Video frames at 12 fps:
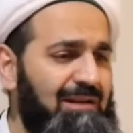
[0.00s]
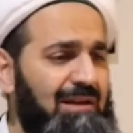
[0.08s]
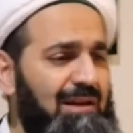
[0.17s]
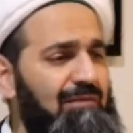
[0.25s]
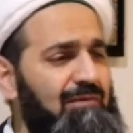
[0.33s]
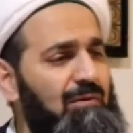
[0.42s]

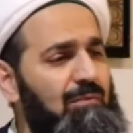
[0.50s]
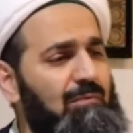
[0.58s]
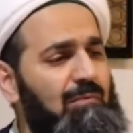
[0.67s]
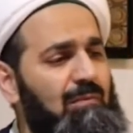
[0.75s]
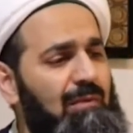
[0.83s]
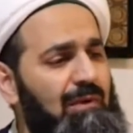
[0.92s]
saves
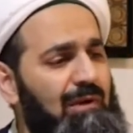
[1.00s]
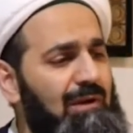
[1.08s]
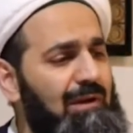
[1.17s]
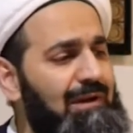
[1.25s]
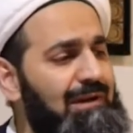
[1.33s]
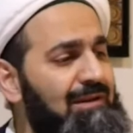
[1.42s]
from
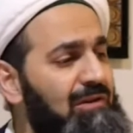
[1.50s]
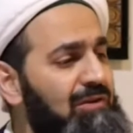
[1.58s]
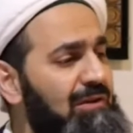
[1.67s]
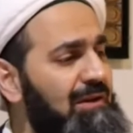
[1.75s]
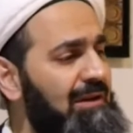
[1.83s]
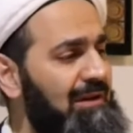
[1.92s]

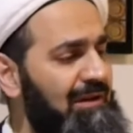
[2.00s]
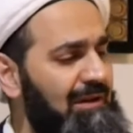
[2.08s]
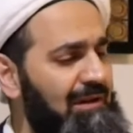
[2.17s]
eternally.